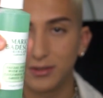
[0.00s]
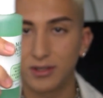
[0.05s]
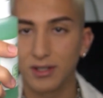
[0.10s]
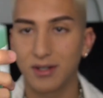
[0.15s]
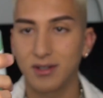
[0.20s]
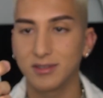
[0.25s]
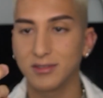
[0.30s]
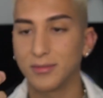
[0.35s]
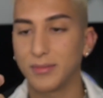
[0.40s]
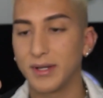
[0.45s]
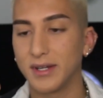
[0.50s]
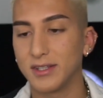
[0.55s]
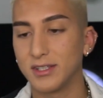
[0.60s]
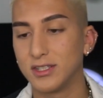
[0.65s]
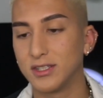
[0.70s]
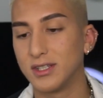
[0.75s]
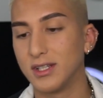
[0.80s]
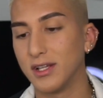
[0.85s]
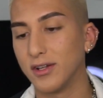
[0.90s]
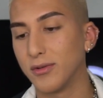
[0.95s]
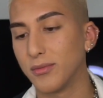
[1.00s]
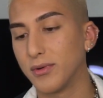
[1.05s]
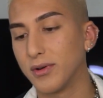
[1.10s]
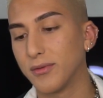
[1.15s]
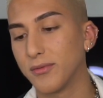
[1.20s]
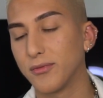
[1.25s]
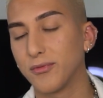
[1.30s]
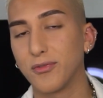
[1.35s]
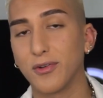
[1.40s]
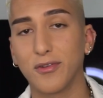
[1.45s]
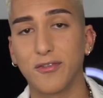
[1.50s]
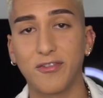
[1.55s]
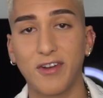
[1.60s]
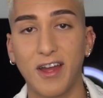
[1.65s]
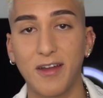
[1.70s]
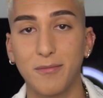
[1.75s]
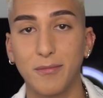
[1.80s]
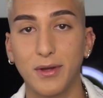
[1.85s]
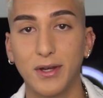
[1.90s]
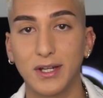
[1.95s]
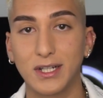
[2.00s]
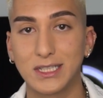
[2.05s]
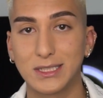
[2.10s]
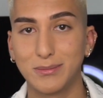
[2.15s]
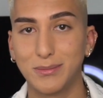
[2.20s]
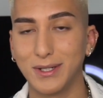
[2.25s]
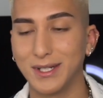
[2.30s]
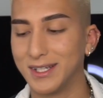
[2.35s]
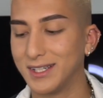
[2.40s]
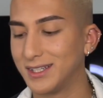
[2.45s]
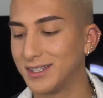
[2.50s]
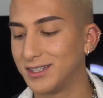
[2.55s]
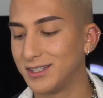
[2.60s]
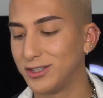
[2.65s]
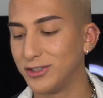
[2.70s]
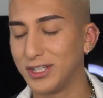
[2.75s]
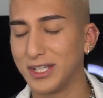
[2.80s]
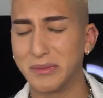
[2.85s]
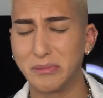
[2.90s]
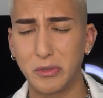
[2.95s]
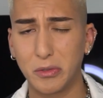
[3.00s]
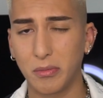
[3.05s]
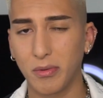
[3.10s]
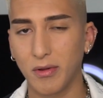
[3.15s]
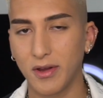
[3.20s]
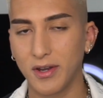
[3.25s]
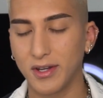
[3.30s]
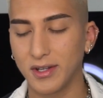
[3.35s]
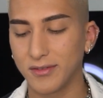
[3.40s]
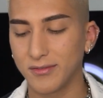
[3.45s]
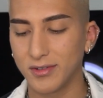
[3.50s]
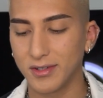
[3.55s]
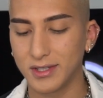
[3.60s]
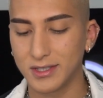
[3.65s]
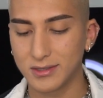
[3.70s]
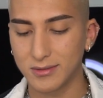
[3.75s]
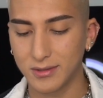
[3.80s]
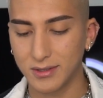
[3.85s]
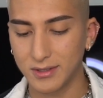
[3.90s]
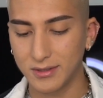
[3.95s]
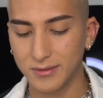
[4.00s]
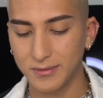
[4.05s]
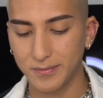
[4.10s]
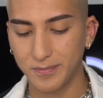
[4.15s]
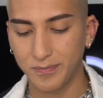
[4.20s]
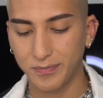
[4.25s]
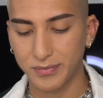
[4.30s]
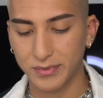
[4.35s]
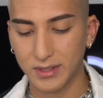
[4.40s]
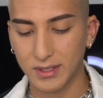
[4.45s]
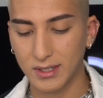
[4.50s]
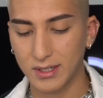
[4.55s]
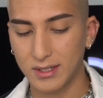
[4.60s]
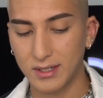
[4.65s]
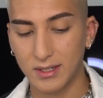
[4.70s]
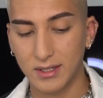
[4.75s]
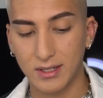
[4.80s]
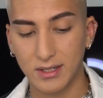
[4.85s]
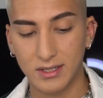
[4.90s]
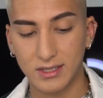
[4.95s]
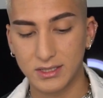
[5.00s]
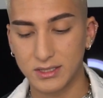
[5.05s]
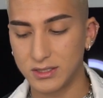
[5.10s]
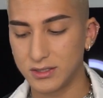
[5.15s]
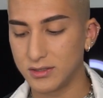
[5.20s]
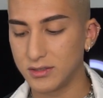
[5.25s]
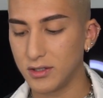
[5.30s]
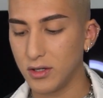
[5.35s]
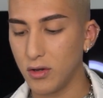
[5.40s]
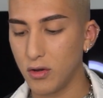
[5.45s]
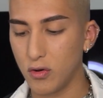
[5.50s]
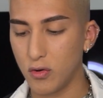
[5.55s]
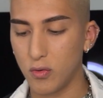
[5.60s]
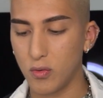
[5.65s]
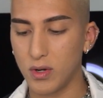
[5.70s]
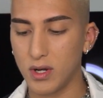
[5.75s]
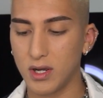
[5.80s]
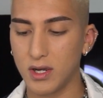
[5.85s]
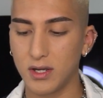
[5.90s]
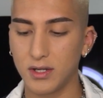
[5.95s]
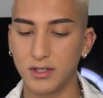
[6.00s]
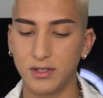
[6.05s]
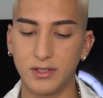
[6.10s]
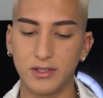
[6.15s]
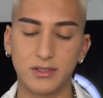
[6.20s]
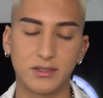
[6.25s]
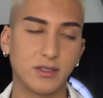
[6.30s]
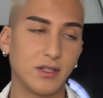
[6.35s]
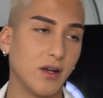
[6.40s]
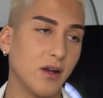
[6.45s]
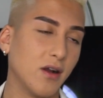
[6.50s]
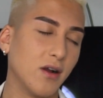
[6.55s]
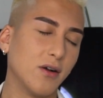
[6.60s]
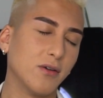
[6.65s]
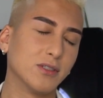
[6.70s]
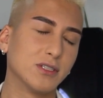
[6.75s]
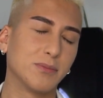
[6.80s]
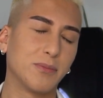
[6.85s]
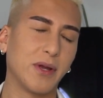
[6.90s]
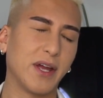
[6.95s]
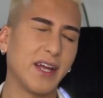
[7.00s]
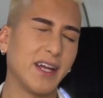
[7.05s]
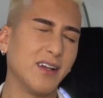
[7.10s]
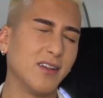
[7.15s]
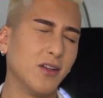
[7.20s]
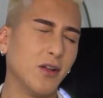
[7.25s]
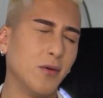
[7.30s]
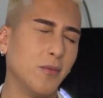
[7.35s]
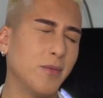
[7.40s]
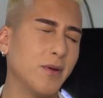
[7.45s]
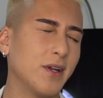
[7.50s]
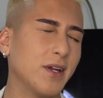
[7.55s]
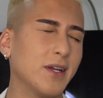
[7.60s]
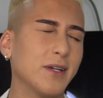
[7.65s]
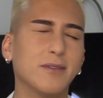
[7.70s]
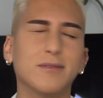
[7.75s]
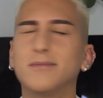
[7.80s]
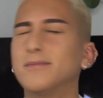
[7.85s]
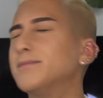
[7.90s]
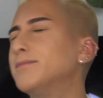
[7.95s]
You can also buy the little one for $5, but you get more product for this one. So you just go spray a little bit.